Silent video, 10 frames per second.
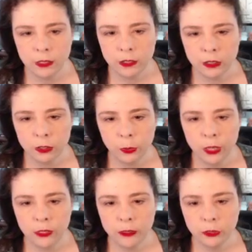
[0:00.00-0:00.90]
So they'll
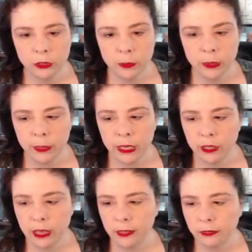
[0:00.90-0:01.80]
probably only be about
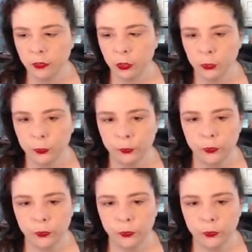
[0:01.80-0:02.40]
half full.